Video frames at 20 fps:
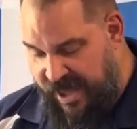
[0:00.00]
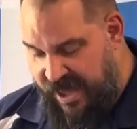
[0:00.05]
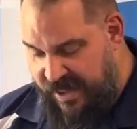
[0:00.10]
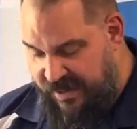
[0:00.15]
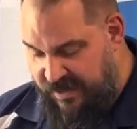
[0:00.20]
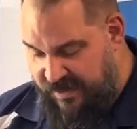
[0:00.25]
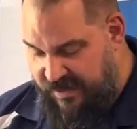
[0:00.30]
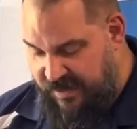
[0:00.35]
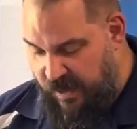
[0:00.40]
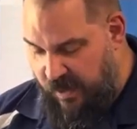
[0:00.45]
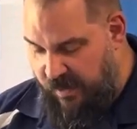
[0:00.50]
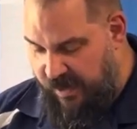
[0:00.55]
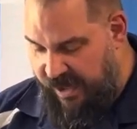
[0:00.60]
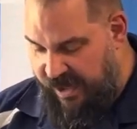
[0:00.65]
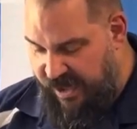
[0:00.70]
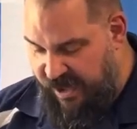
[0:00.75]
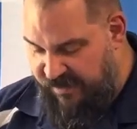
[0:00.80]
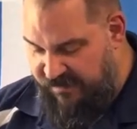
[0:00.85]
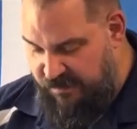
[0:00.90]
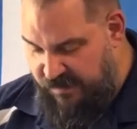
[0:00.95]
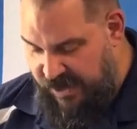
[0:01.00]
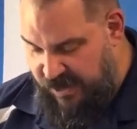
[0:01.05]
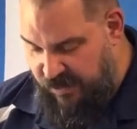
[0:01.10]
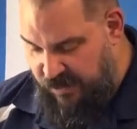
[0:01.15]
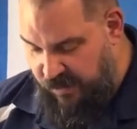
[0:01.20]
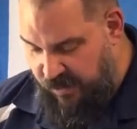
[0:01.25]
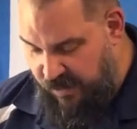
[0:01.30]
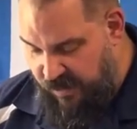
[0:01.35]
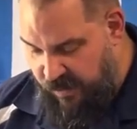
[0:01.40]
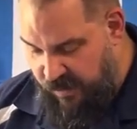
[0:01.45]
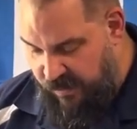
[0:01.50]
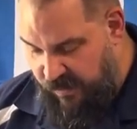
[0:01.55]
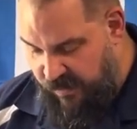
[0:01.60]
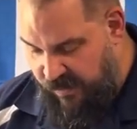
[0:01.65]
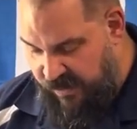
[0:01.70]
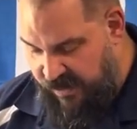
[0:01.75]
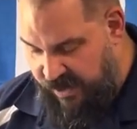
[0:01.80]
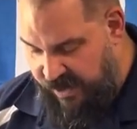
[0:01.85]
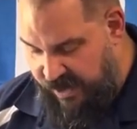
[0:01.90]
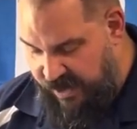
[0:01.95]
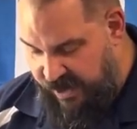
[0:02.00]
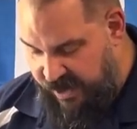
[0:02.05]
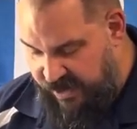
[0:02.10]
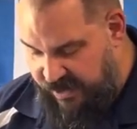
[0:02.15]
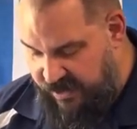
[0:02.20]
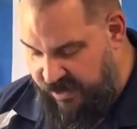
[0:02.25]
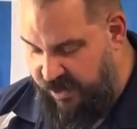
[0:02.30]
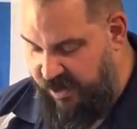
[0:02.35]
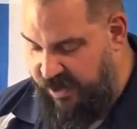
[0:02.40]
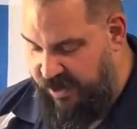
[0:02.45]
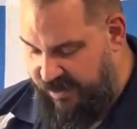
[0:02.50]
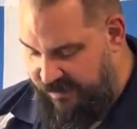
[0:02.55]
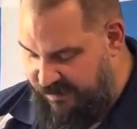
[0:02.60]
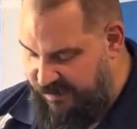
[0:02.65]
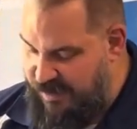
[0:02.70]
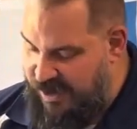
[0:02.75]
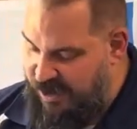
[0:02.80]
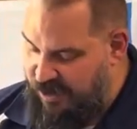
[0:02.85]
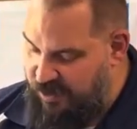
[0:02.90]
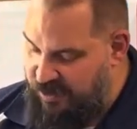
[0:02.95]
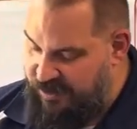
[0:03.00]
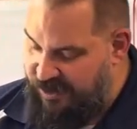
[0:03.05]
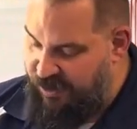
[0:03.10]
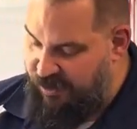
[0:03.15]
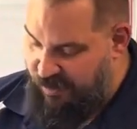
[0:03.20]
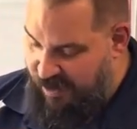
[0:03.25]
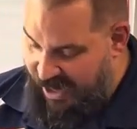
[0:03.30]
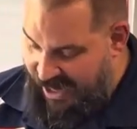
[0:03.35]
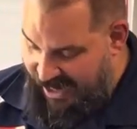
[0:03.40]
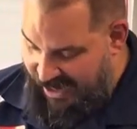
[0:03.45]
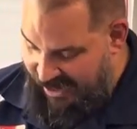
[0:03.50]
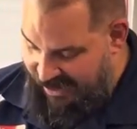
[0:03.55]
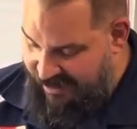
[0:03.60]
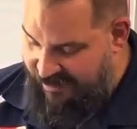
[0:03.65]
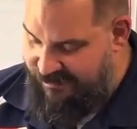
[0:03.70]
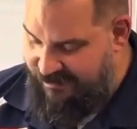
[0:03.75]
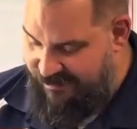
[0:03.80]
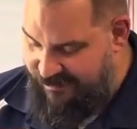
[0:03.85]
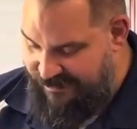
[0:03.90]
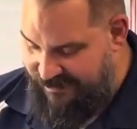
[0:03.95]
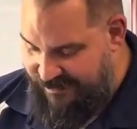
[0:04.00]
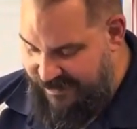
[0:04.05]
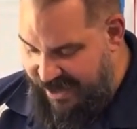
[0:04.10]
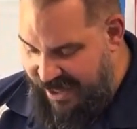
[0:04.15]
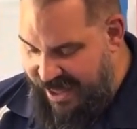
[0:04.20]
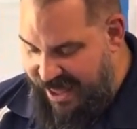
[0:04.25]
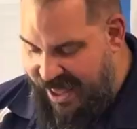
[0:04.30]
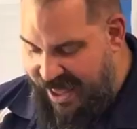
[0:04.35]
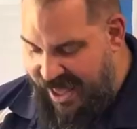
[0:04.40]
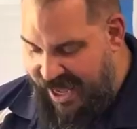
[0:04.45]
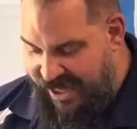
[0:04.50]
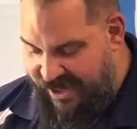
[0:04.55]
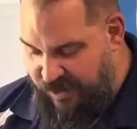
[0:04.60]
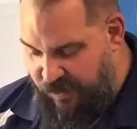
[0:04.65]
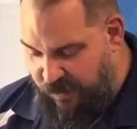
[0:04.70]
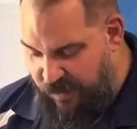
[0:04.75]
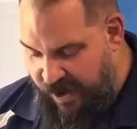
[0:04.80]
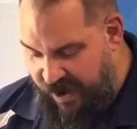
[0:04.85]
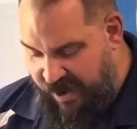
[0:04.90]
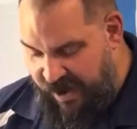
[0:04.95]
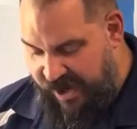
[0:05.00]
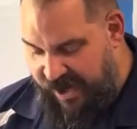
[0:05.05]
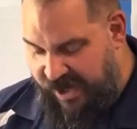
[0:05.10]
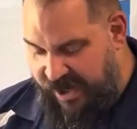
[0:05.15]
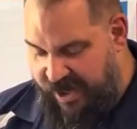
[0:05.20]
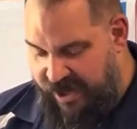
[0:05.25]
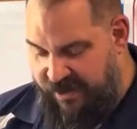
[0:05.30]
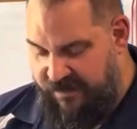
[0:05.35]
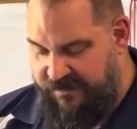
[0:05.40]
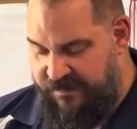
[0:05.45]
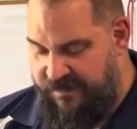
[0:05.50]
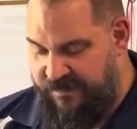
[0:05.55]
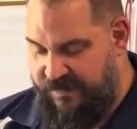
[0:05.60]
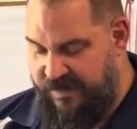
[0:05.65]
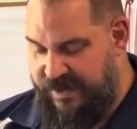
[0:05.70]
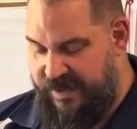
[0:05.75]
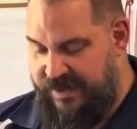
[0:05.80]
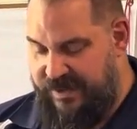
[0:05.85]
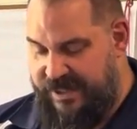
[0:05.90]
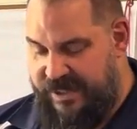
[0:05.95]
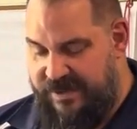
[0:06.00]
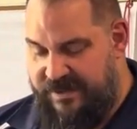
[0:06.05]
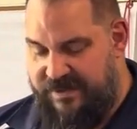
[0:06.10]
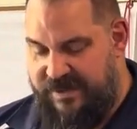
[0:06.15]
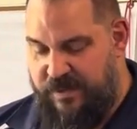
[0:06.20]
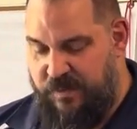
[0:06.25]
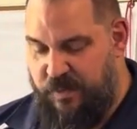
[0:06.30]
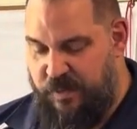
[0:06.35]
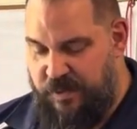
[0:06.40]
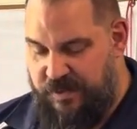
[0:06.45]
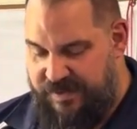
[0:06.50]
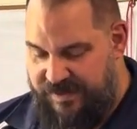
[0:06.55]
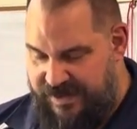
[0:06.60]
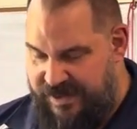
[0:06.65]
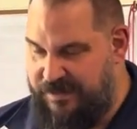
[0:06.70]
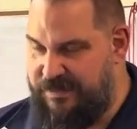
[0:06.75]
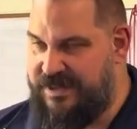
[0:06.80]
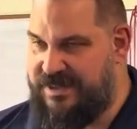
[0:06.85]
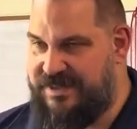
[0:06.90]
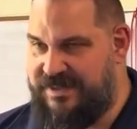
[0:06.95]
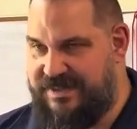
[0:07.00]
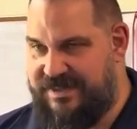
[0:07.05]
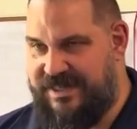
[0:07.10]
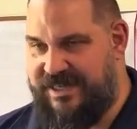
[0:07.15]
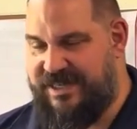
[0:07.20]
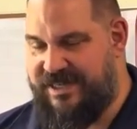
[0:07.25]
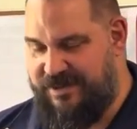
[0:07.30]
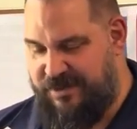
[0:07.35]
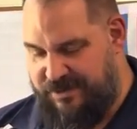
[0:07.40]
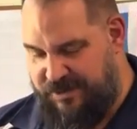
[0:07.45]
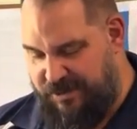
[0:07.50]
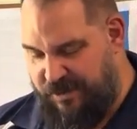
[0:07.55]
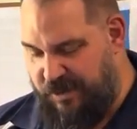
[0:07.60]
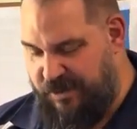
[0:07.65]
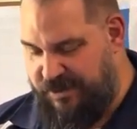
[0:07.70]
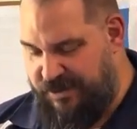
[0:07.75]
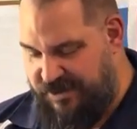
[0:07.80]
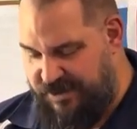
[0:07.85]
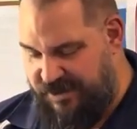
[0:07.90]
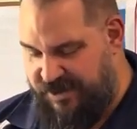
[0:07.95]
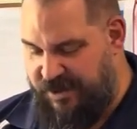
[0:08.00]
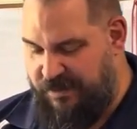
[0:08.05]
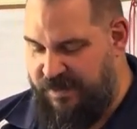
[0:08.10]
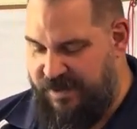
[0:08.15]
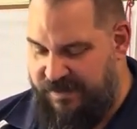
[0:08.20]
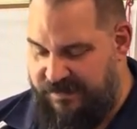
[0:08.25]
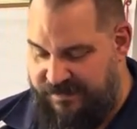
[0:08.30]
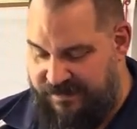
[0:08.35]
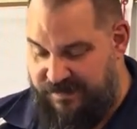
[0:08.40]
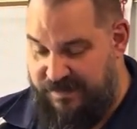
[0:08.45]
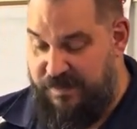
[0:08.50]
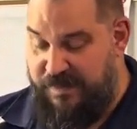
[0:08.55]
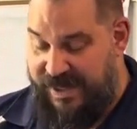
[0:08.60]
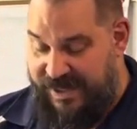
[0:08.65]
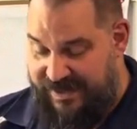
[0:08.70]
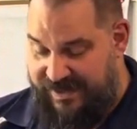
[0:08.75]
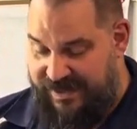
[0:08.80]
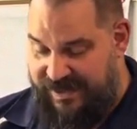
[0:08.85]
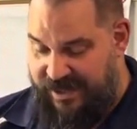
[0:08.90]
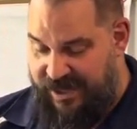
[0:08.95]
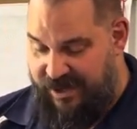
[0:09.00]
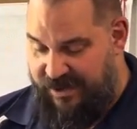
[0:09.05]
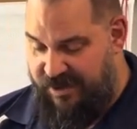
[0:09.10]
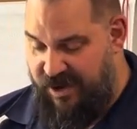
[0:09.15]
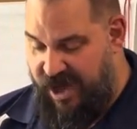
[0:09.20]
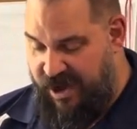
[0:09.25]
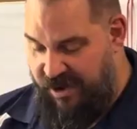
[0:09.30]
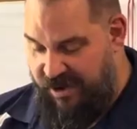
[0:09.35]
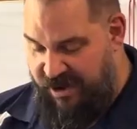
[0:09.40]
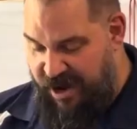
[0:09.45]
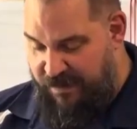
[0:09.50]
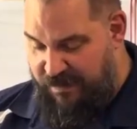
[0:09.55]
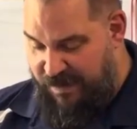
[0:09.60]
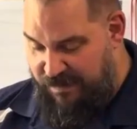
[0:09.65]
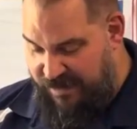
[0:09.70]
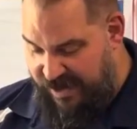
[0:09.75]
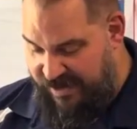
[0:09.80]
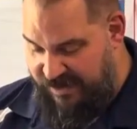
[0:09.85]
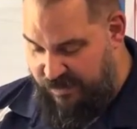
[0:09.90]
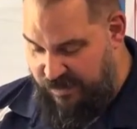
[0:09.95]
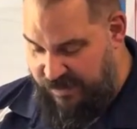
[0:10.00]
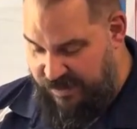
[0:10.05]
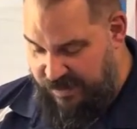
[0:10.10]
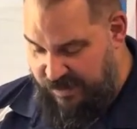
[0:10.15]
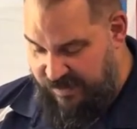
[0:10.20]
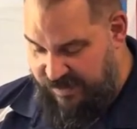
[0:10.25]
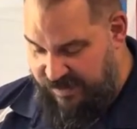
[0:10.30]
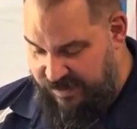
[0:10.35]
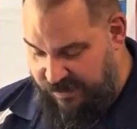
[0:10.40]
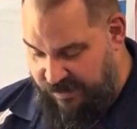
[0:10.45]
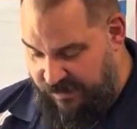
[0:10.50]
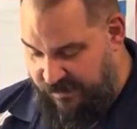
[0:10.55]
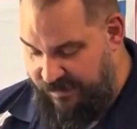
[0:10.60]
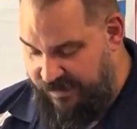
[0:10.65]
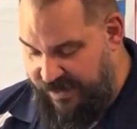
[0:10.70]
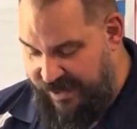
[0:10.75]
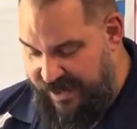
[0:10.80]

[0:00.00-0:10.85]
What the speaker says: The sowing of mingled corn or mingled grain and the wearing of linsey woolsey, which is an older term of mixing a garment mixed with those two,